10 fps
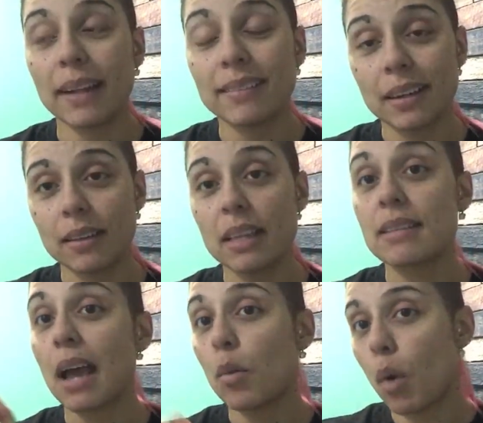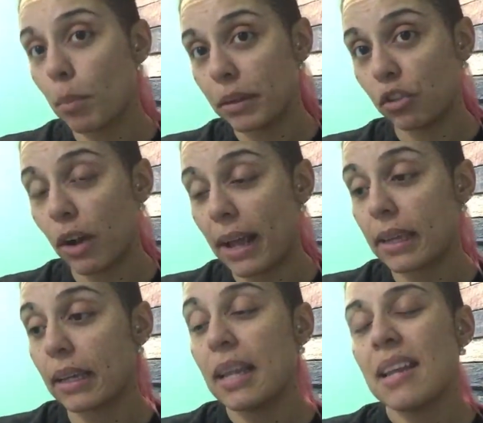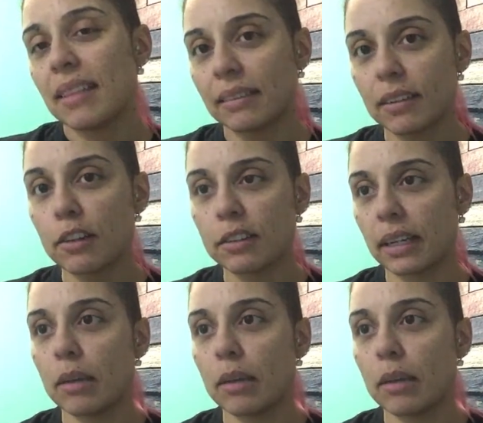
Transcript: I'll tell you this, I won't be tracking. That's another thing.